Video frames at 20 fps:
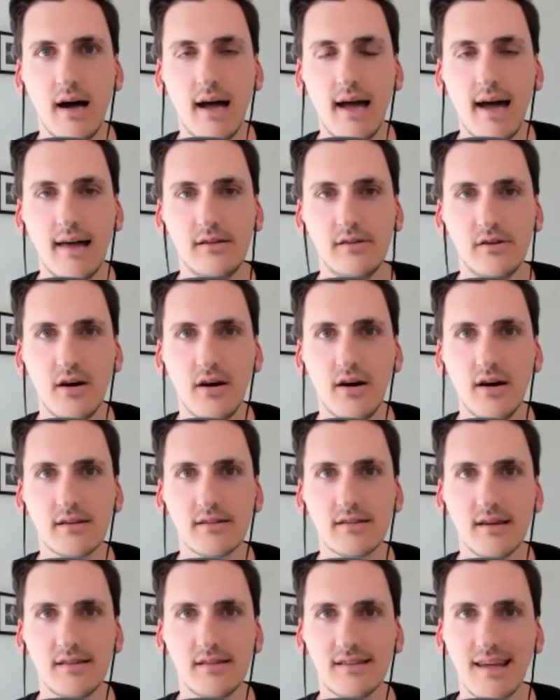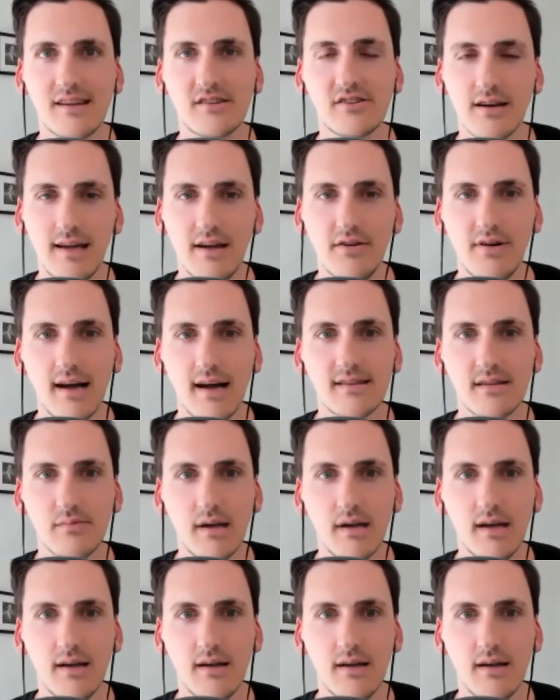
I had jerks like sexually harassing me,